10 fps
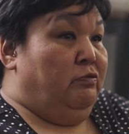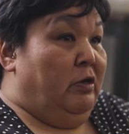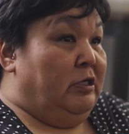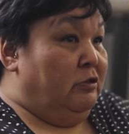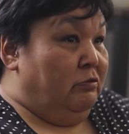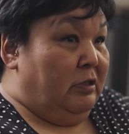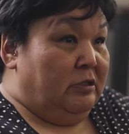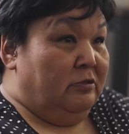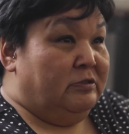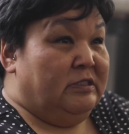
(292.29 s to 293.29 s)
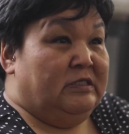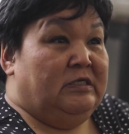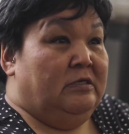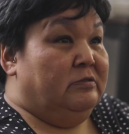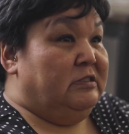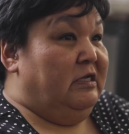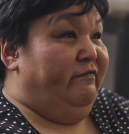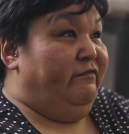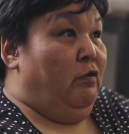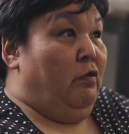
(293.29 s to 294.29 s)
what you can use the seal skin
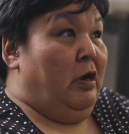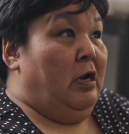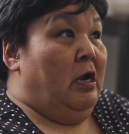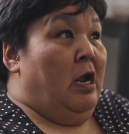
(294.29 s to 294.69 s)
for,